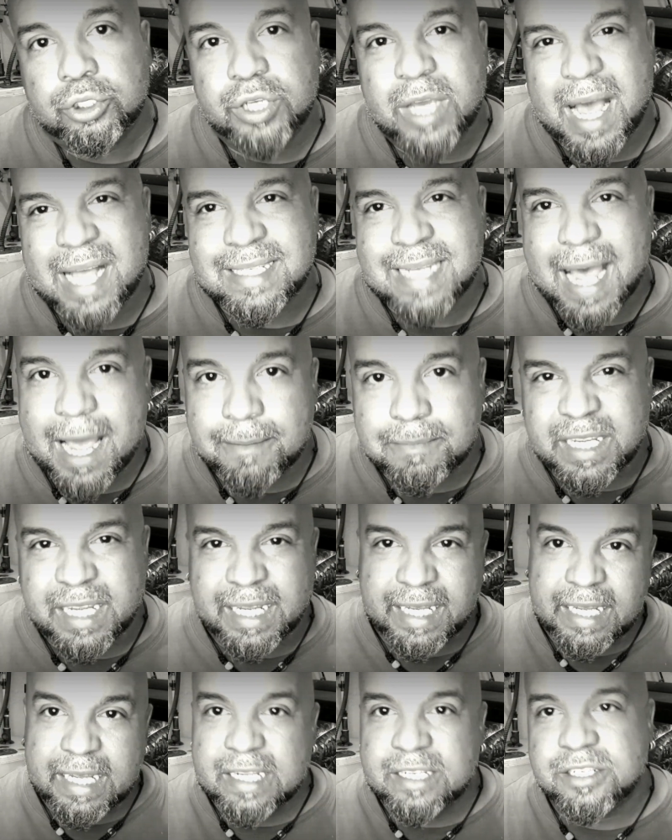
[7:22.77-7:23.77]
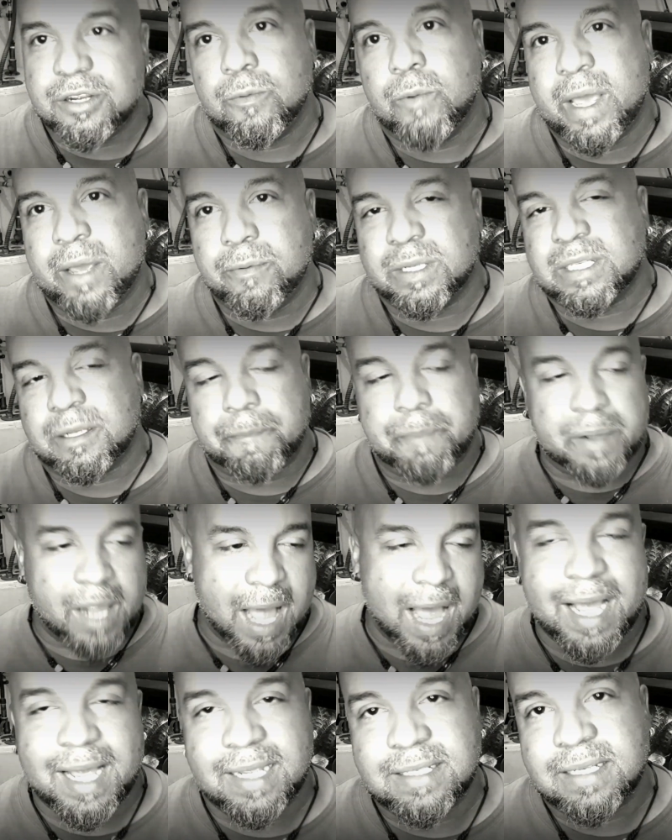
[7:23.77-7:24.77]
you got time to ease your way with
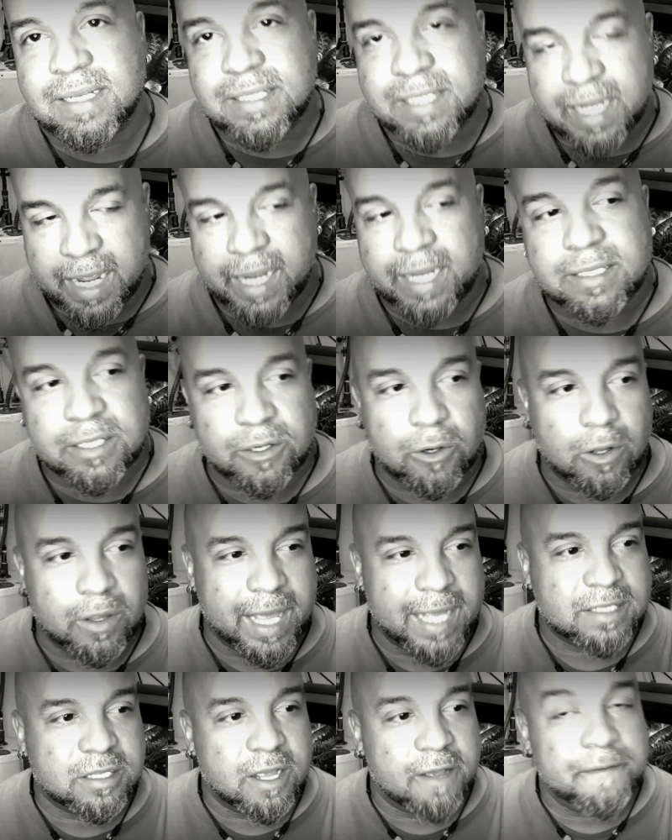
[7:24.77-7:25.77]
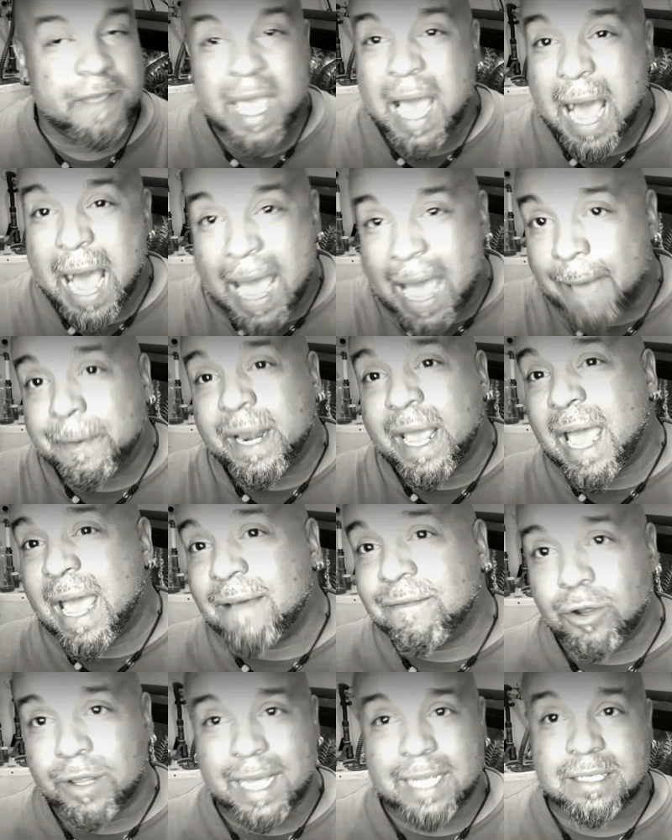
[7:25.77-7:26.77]
supplies and tanks and all that stuff. I happen to
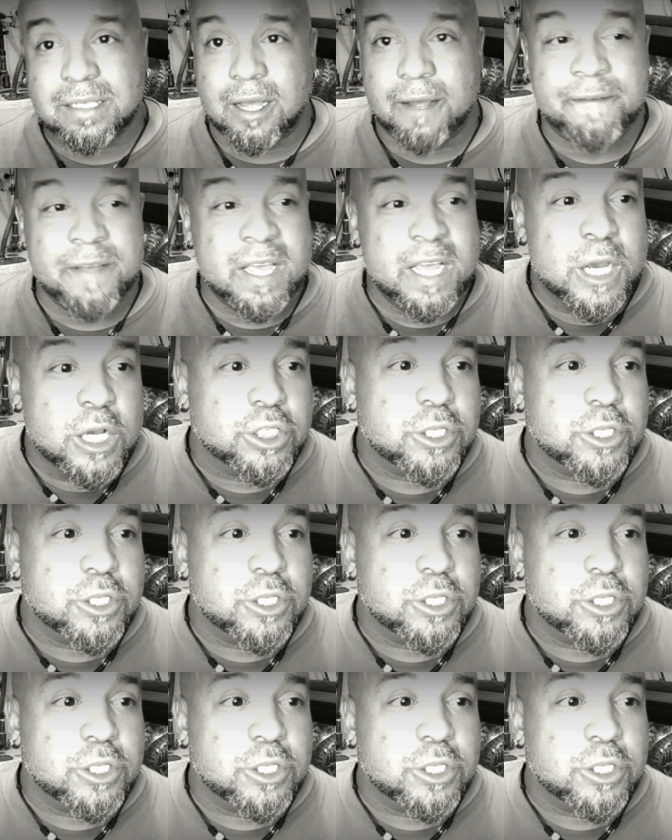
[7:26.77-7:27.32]
have all that stuff.